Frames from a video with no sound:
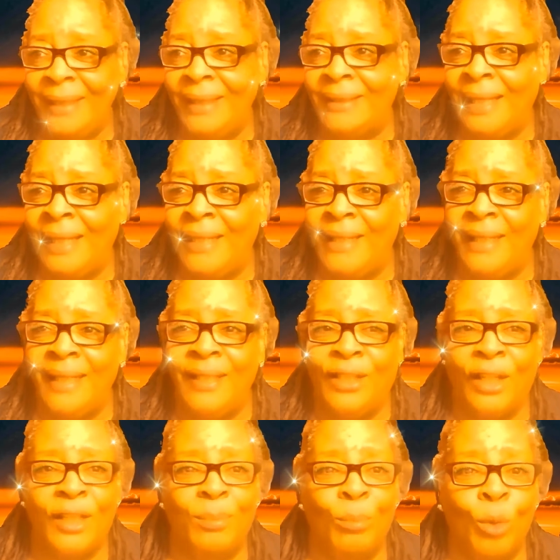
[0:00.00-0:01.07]
blackness
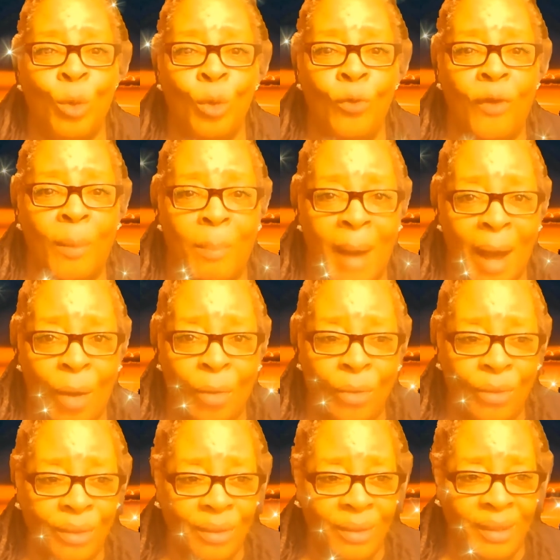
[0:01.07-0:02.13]
and then just move
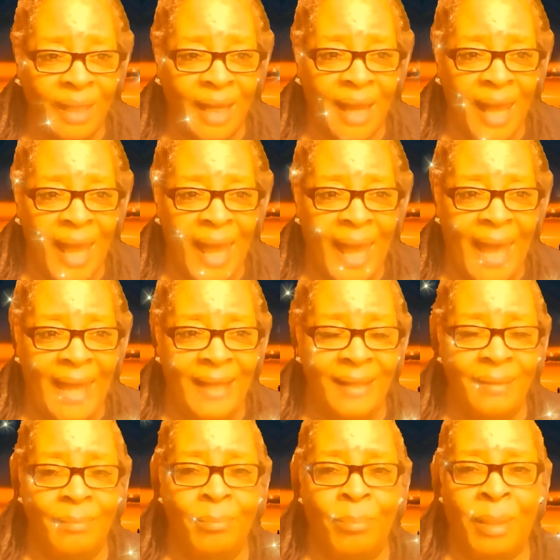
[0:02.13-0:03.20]
about
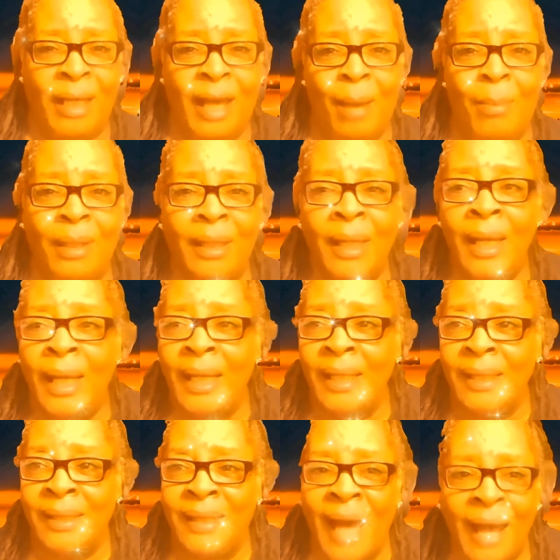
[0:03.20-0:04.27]
and become
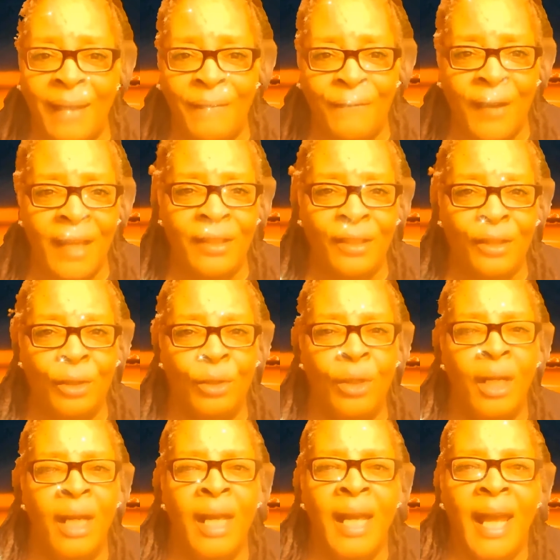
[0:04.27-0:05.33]
a
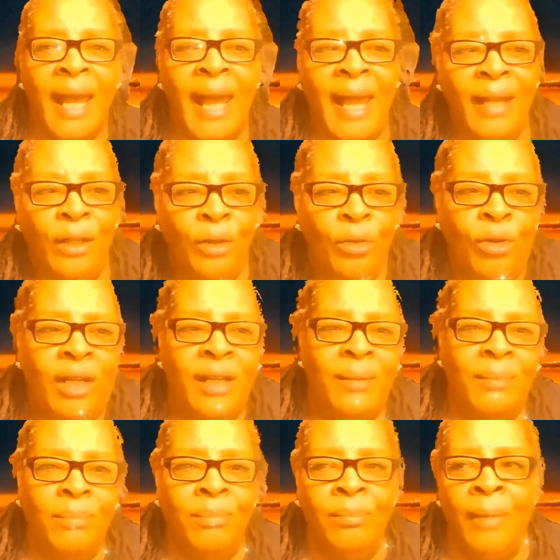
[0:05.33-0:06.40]
divester and
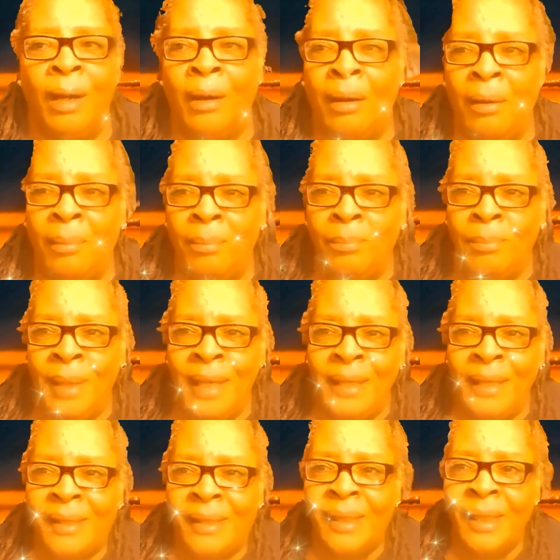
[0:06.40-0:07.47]
you can uh,
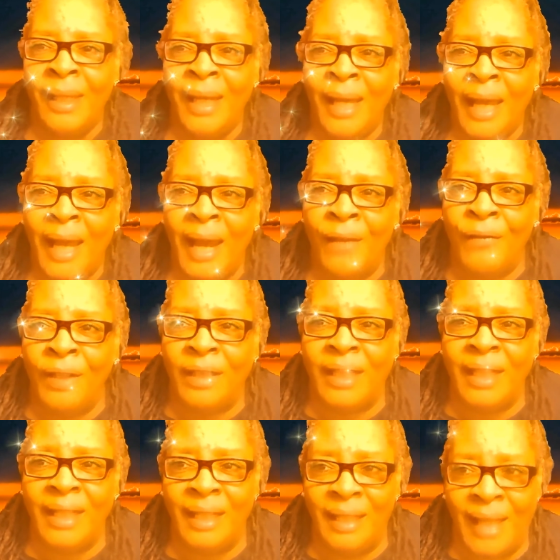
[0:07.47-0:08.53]
miss
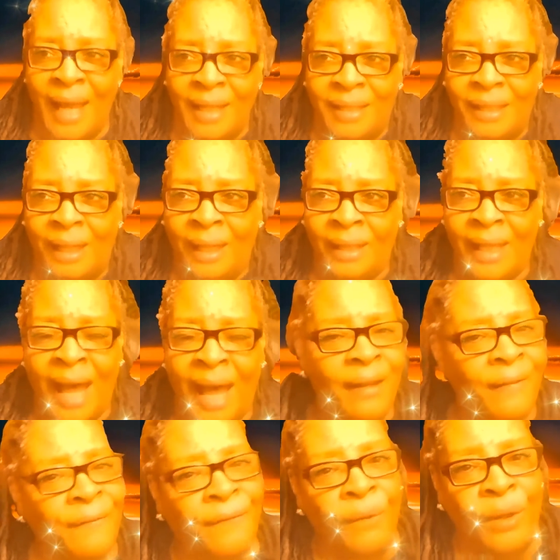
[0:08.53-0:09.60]
everything that's
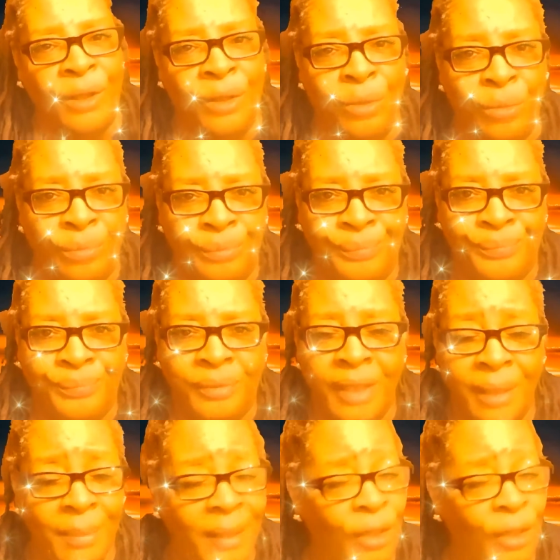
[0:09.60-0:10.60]
allotted for you.